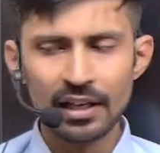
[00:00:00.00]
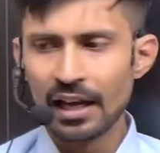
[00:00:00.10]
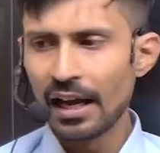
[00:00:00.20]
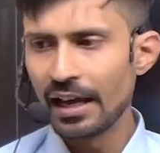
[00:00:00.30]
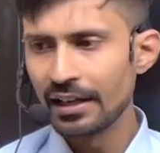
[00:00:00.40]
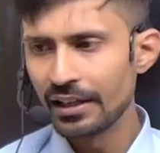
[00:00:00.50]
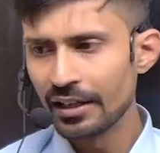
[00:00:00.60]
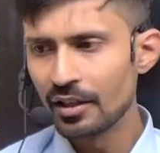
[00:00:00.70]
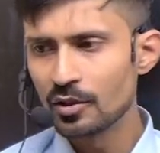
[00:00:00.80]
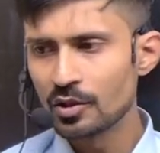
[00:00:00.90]
and here
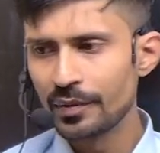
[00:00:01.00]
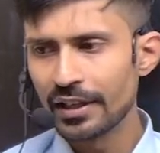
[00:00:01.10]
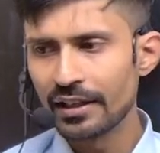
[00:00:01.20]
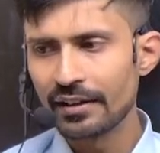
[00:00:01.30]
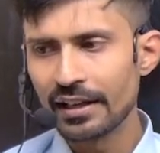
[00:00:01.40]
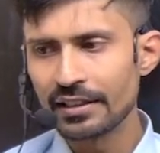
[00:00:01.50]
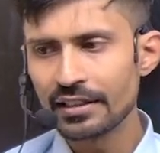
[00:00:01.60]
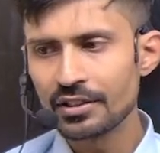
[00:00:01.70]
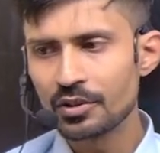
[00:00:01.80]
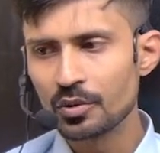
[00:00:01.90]
also we can write
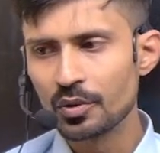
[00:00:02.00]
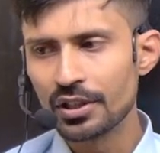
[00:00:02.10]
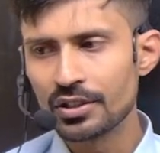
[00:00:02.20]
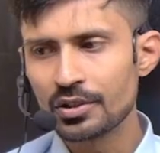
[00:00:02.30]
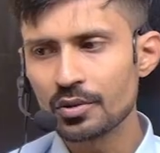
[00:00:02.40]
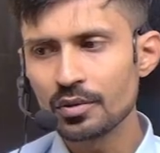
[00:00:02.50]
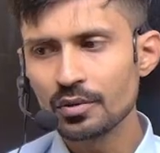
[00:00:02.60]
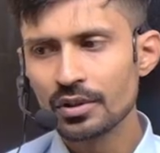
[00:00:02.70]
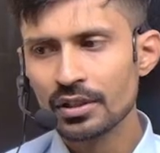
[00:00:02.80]
it 2 raised to